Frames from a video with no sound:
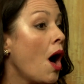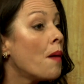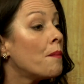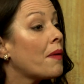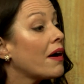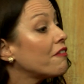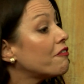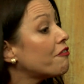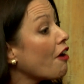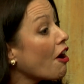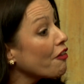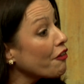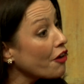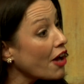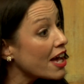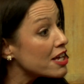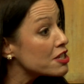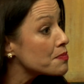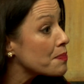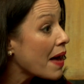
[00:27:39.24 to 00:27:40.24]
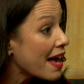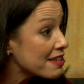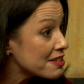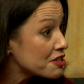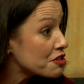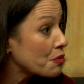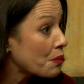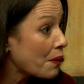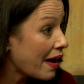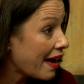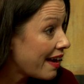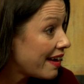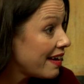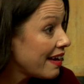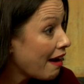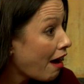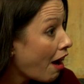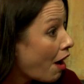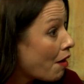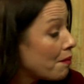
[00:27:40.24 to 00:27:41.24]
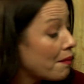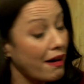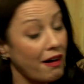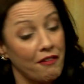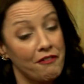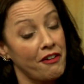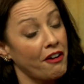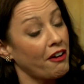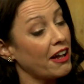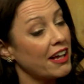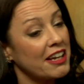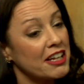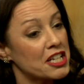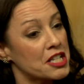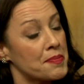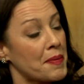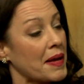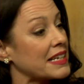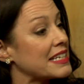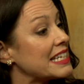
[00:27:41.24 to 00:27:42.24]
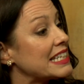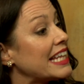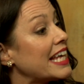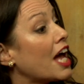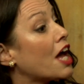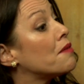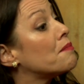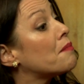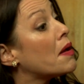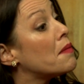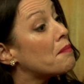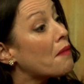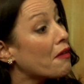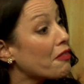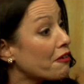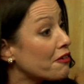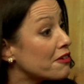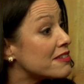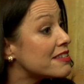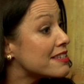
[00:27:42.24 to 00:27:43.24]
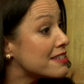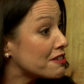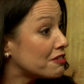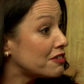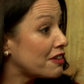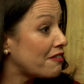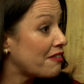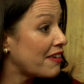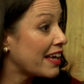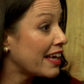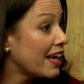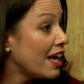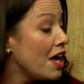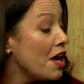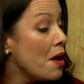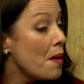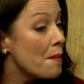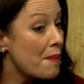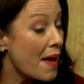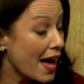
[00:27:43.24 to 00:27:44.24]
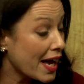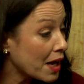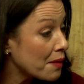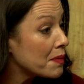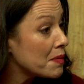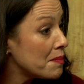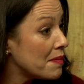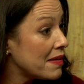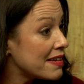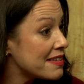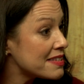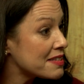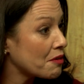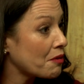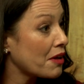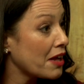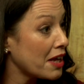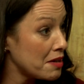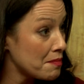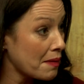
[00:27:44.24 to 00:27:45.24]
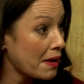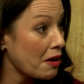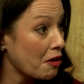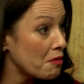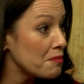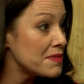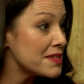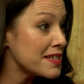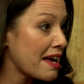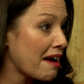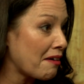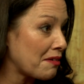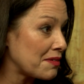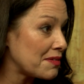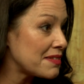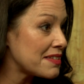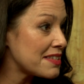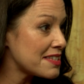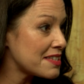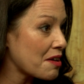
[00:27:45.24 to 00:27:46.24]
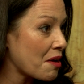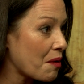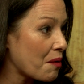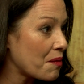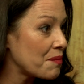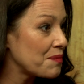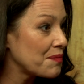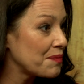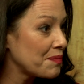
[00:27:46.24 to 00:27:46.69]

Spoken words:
My father has passed away very unexpectedly, and my mother is still living back up in Minnesota in my hometown. So,